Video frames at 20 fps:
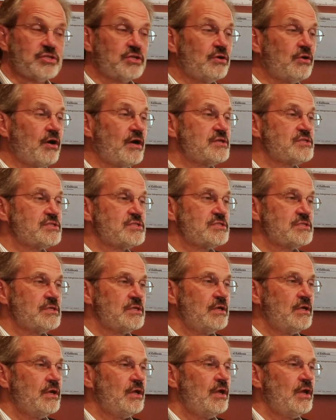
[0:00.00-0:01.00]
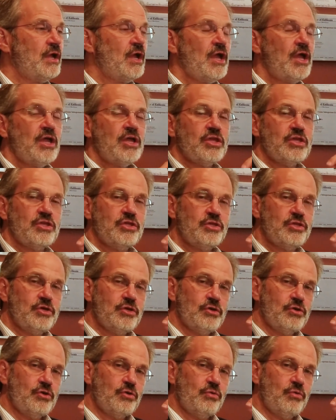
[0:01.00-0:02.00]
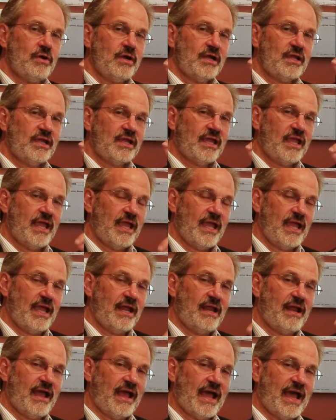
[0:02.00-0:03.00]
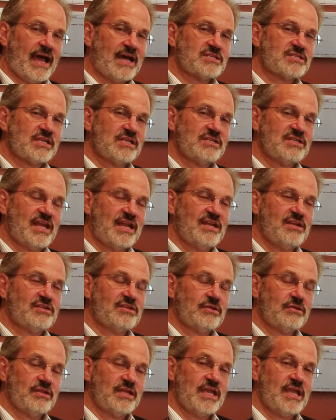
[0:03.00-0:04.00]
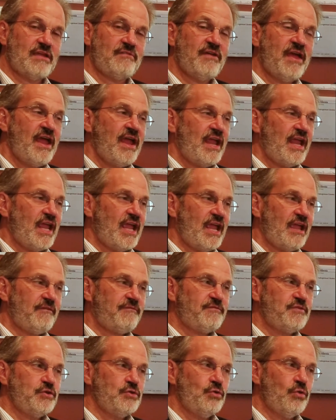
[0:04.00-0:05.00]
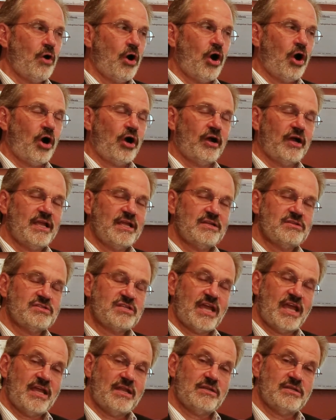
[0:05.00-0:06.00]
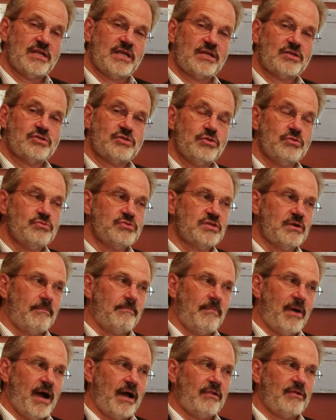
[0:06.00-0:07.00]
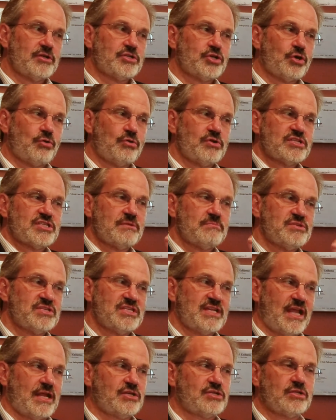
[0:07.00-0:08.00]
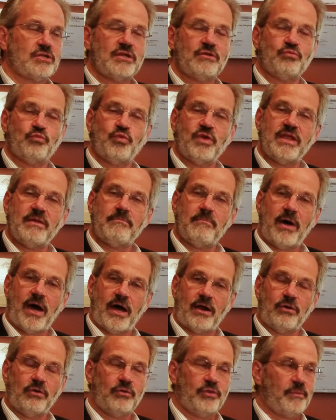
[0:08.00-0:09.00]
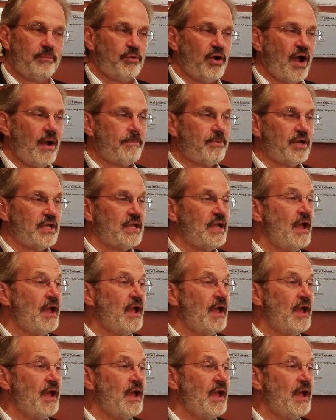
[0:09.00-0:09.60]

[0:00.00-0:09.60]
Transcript: costs. You can ask a tenant to leave if you are intending to demolish or substantially remodel the property.